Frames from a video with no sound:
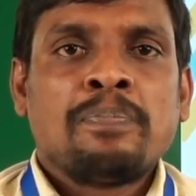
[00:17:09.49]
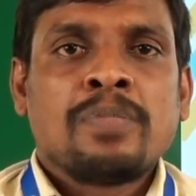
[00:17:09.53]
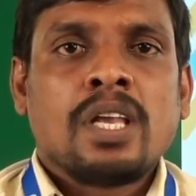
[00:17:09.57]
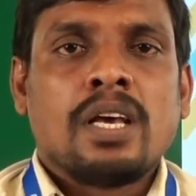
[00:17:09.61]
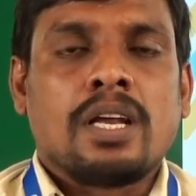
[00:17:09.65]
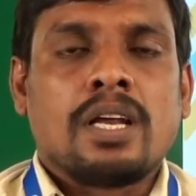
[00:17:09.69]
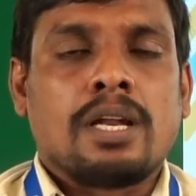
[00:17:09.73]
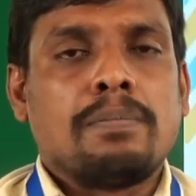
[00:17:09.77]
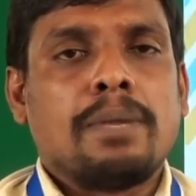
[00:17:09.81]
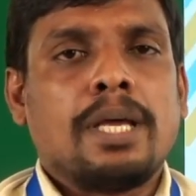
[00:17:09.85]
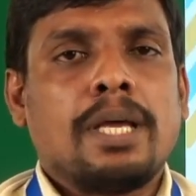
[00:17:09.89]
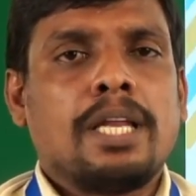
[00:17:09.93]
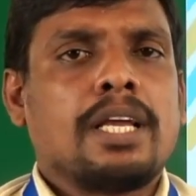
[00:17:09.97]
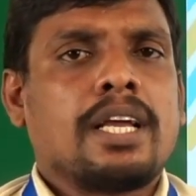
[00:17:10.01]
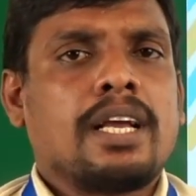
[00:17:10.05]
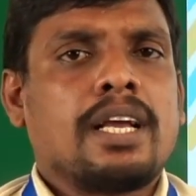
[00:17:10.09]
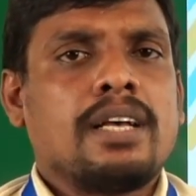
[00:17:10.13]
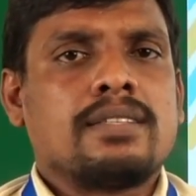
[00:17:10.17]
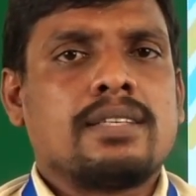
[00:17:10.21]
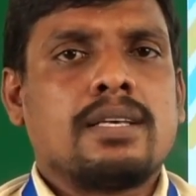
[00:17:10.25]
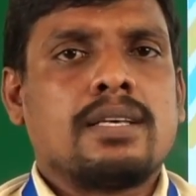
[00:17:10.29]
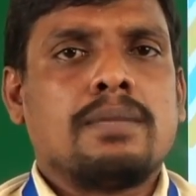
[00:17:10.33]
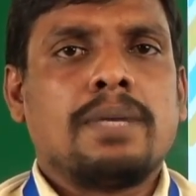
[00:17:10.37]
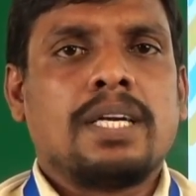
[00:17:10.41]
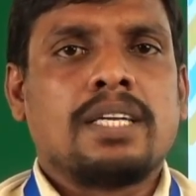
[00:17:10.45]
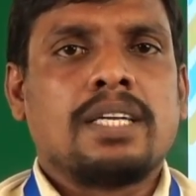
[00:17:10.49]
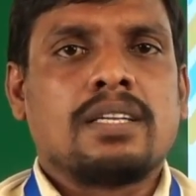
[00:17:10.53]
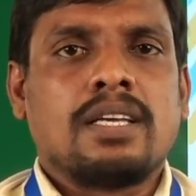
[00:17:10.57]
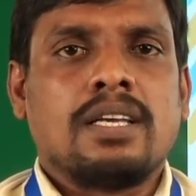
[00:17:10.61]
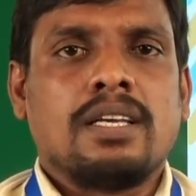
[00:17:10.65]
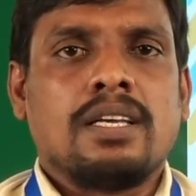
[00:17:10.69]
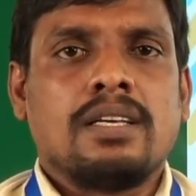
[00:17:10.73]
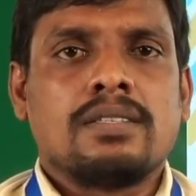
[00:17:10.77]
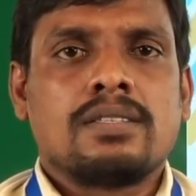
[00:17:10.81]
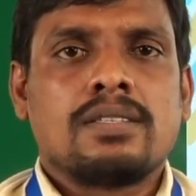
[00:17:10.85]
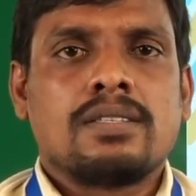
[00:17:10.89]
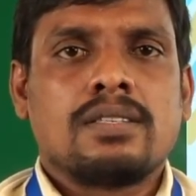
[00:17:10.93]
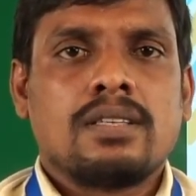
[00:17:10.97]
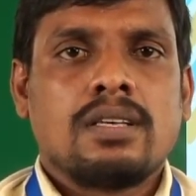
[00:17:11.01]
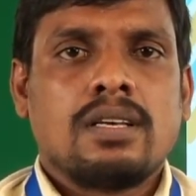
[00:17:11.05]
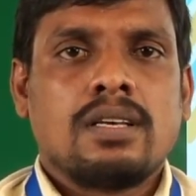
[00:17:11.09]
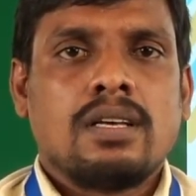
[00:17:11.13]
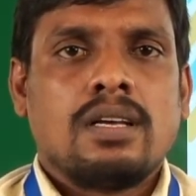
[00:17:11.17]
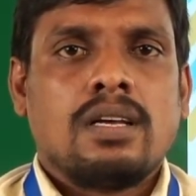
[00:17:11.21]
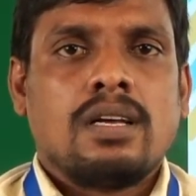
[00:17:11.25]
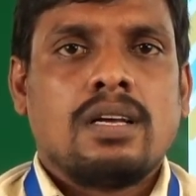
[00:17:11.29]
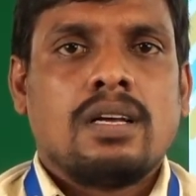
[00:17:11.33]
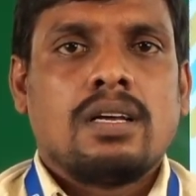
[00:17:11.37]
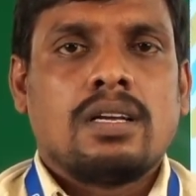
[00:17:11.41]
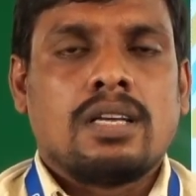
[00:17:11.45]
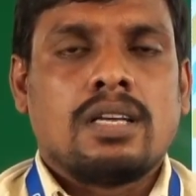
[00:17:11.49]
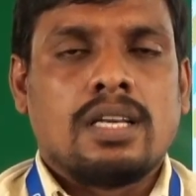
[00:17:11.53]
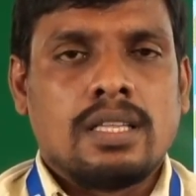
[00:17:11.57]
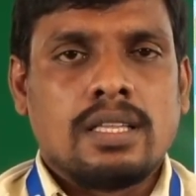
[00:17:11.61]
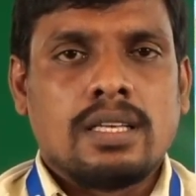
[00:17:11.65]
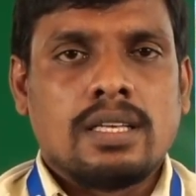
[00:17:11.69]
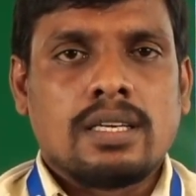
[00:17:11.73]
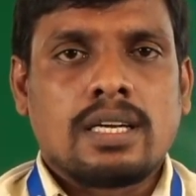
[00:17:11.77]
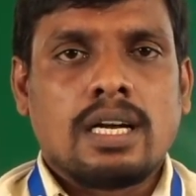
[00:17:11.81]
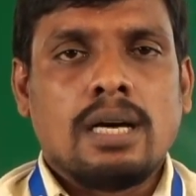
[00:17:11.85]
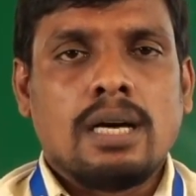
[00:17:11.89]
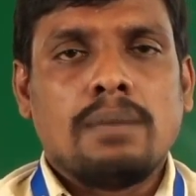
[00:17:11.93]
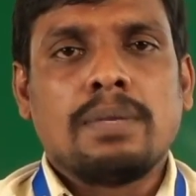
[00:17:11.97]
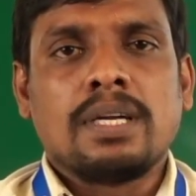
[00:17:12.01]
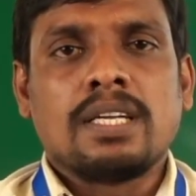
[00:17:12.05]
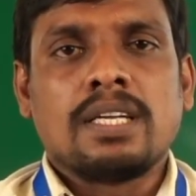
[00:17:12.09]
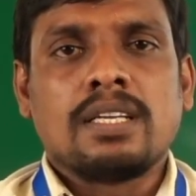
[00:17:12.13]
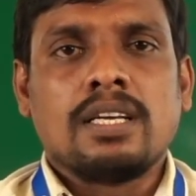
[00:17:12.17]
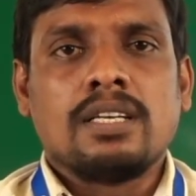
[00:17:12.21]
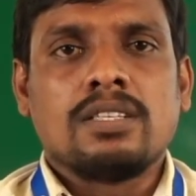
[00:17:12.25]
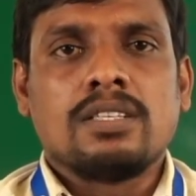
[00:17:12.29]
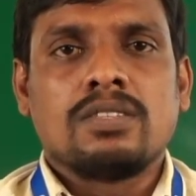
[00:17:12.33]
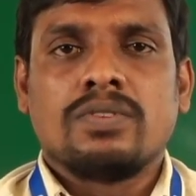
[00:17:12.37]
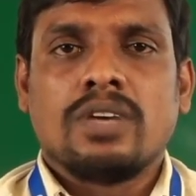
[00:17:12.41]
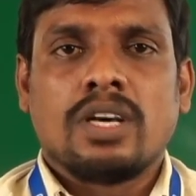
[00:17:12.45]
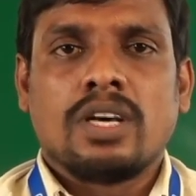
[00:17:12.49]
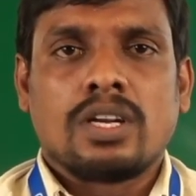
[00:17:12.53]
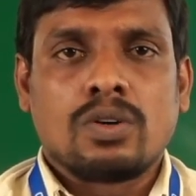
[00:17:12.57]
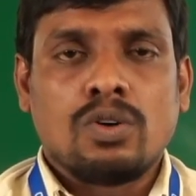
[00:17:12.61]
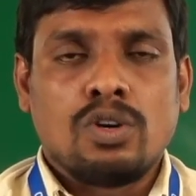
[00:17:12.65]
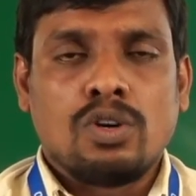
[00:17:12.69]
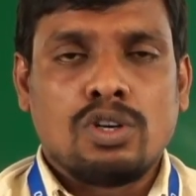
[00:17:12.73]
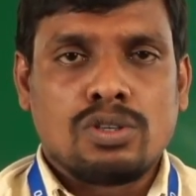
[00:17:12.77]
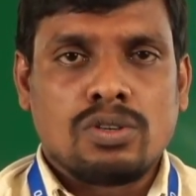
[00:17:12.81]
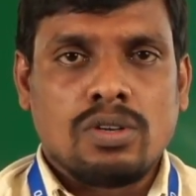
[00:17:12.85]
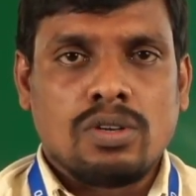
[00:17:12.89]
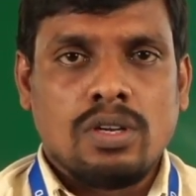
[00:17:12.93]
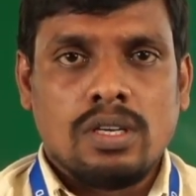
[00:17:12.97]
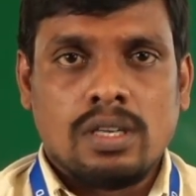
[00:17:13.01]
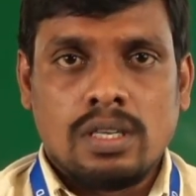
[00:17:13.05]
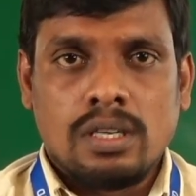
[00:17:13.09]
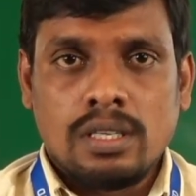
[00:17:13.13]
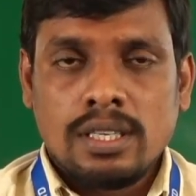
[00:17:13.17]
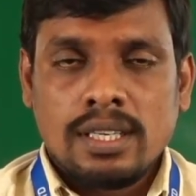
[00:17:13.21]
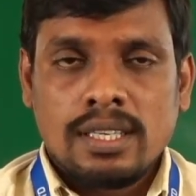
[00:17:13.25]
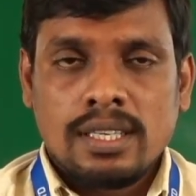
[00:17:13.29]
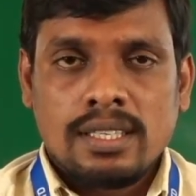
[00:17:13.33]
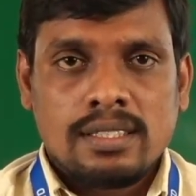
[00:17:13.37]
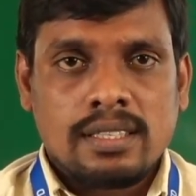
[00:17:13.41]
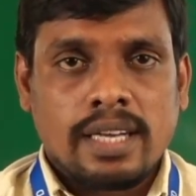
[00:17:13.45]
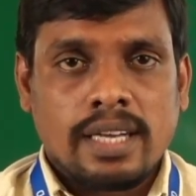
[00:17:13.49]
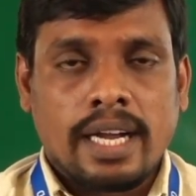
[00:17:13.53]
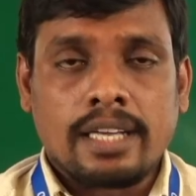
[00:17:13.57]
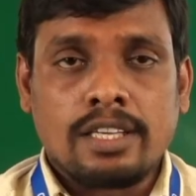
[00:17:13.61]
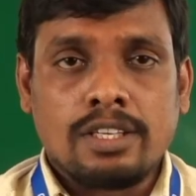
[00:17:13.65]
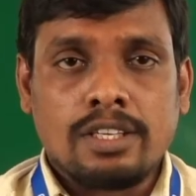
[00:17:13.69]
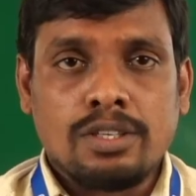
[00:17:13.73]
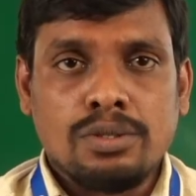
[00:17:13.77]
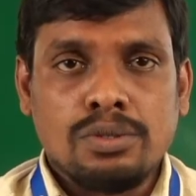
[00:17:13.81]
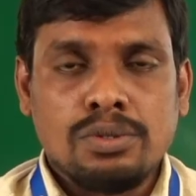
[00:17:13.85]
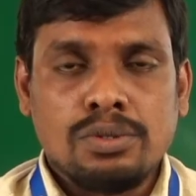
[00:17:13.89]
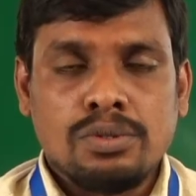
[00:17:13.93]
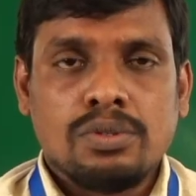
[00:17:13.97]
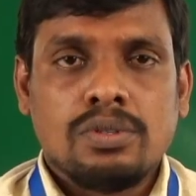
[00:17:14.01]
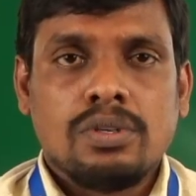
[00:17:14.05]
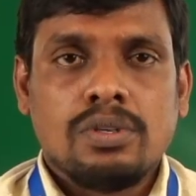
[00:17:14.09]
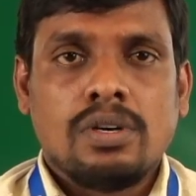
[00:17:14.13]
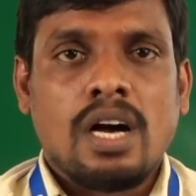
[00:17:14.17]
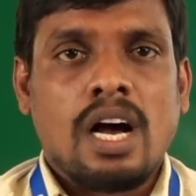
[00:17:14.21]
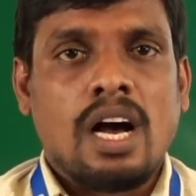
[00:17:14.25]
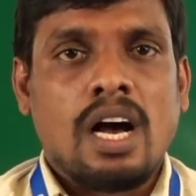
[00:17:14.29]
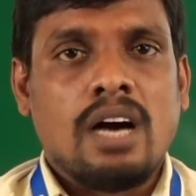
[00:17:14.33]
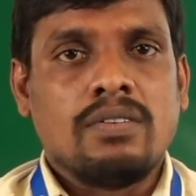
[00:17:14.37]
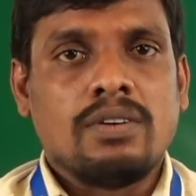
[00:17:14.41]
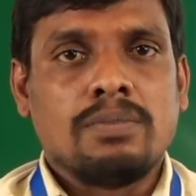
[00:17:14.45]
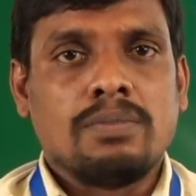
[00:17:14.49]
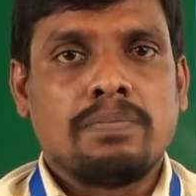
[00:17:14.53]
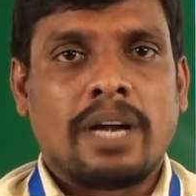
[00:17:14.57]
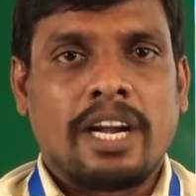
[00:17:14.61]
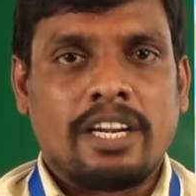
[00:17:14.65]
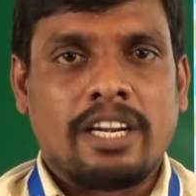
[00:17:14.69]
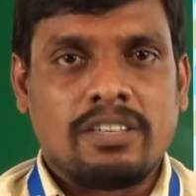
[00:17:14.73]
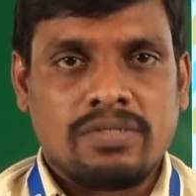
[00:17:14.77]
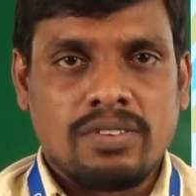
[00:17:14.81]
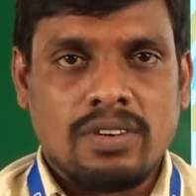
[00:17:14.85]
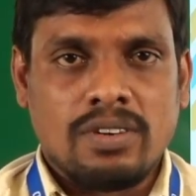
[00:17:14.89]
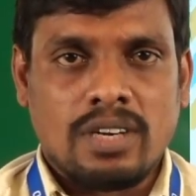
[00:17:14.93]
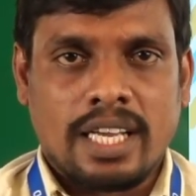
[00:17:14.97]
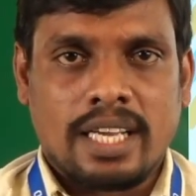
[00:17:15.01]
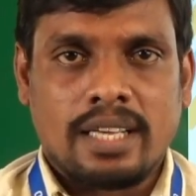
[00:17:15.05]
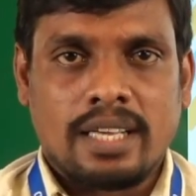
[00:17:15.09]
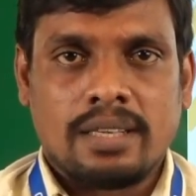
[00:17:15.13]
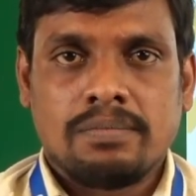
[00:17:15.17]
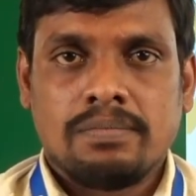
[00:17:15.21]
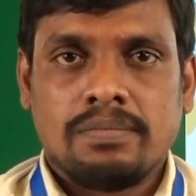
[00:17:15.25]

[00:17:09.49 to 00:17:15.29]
Remaining assignment keys in the coming days we are going to learn. Thank you. Have a brightful day.